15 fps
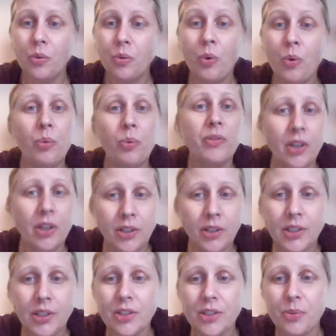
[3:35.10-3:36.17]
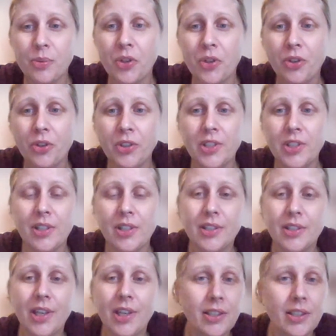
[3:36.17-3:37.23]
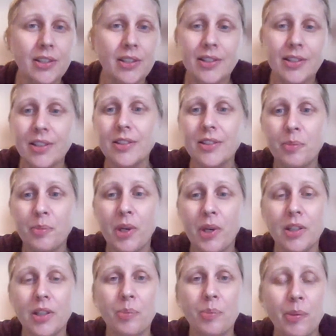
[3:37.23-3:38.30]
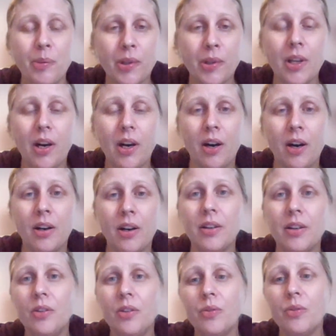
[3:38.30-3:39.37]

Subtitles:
What we've learned as we've gone on is that it's an excellent system and that people are